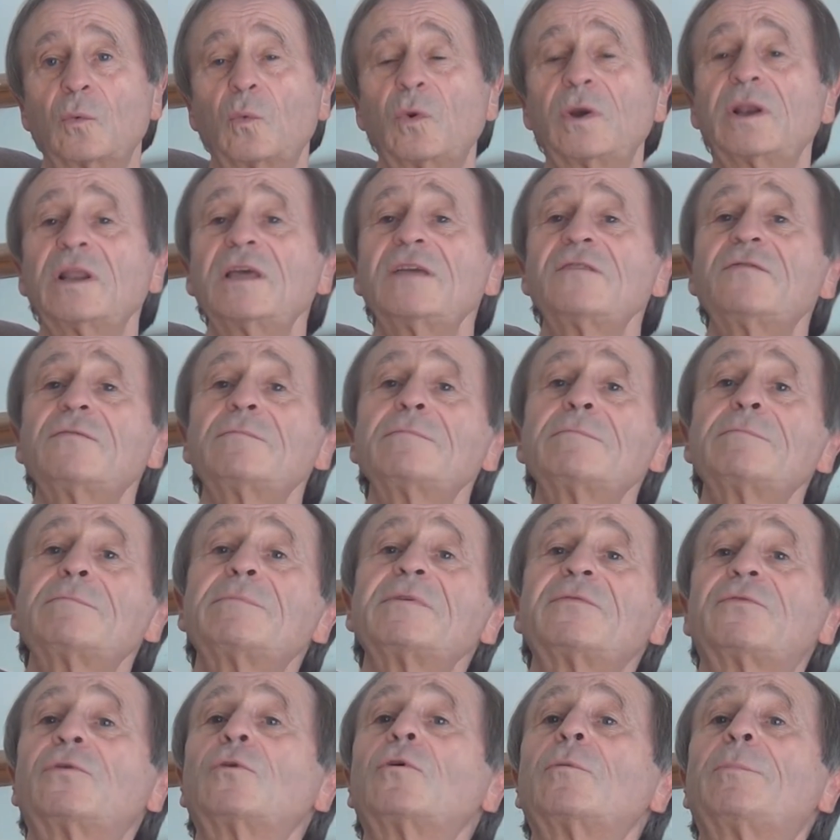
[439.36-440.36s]
Well, even
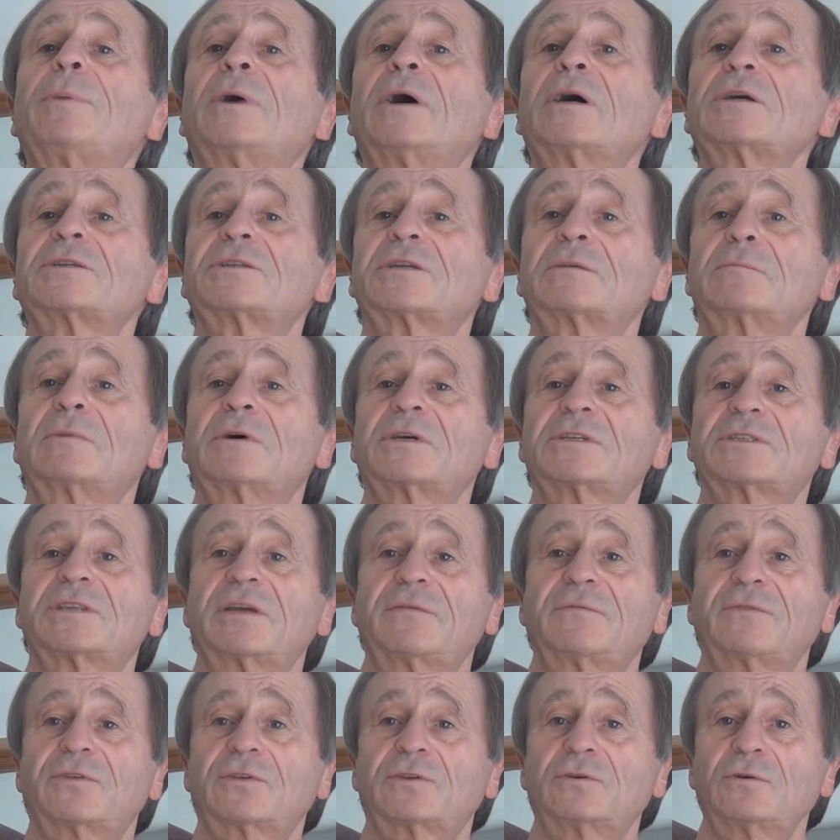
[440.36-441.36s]
before passing my
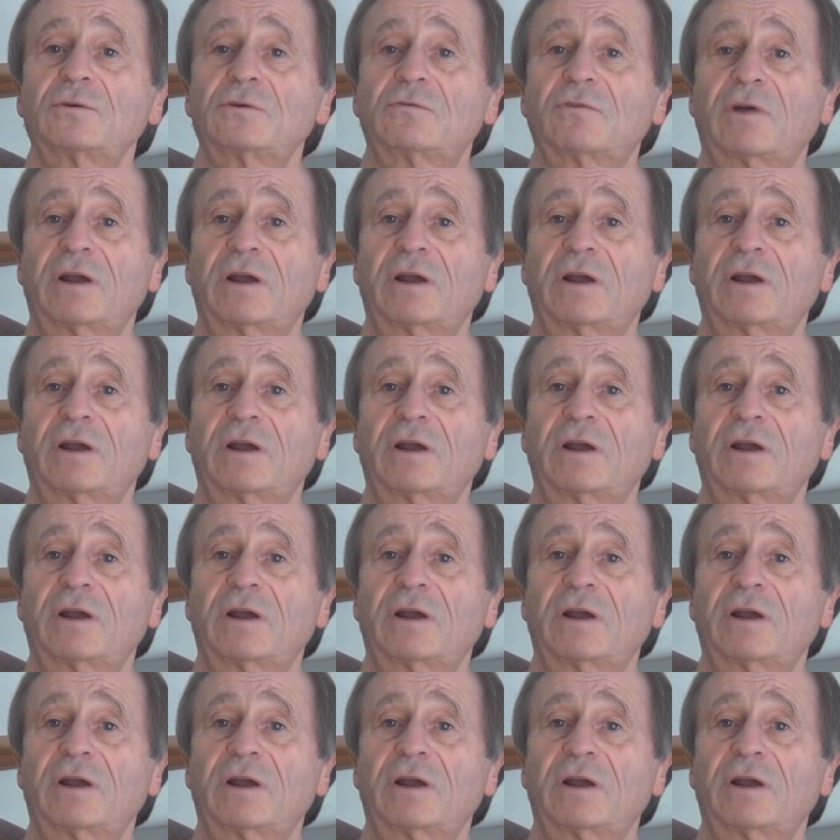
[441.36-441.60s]
7th Q